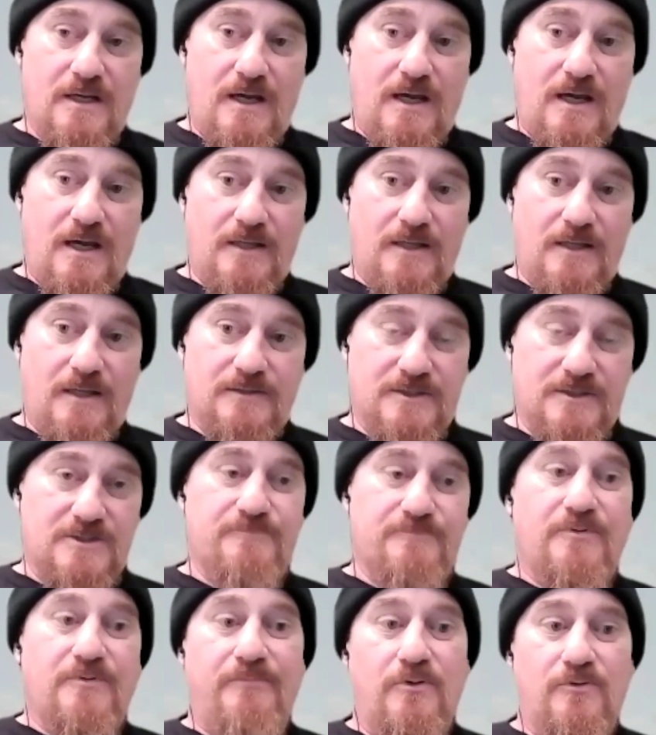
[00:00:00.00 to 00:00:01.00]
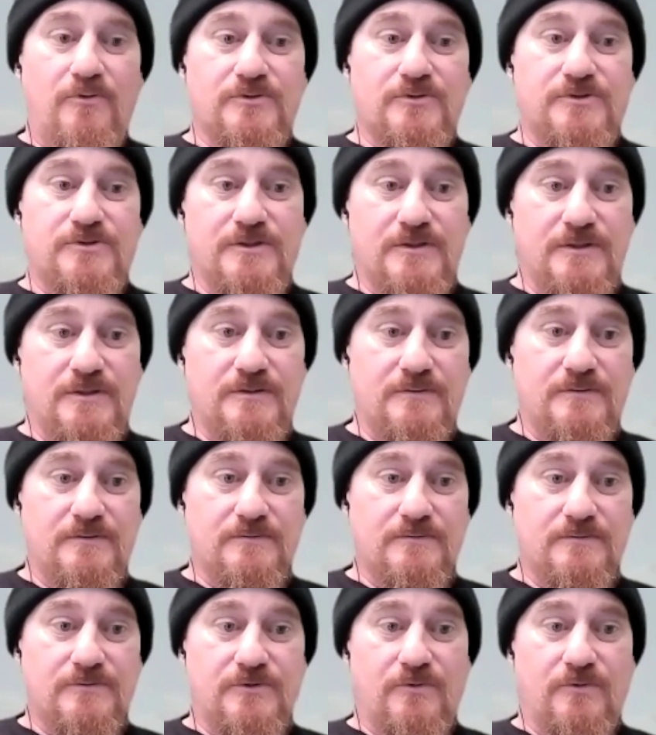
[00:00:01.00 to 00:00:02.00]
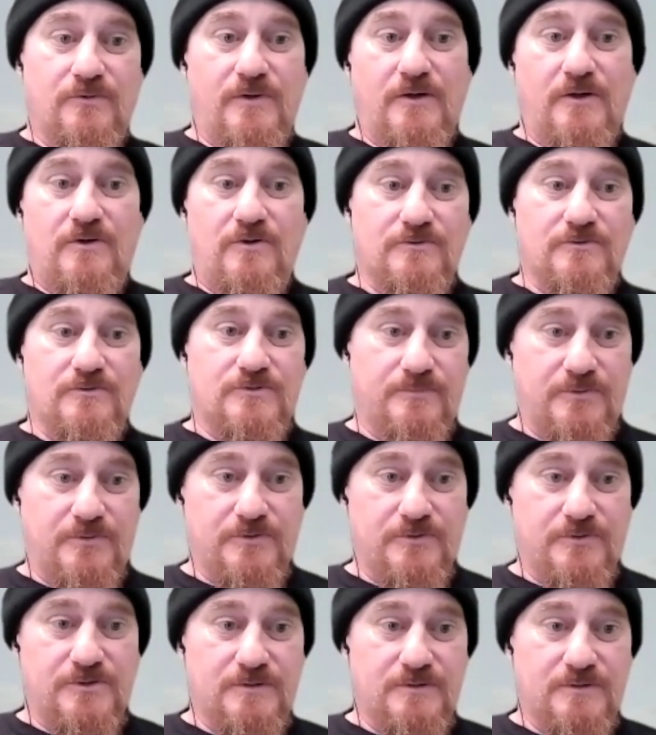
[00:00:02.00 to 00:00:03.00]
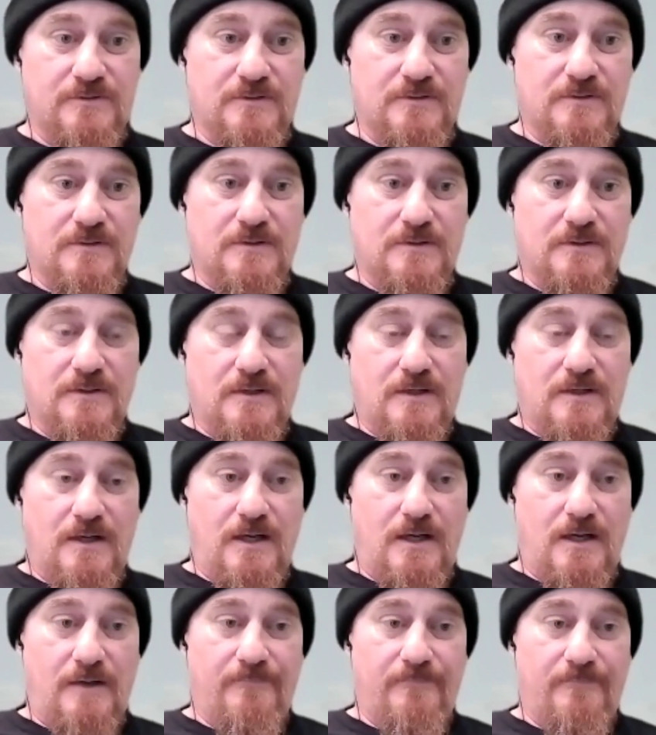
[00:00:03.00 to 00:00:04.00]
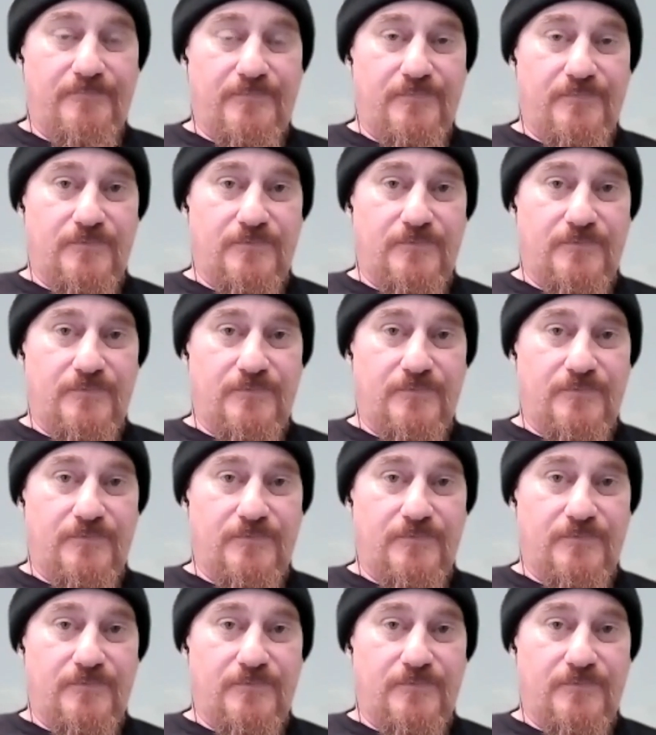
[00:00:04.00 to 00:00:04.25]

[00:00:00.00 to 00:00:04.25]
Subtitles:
are disproportionate to our contribution to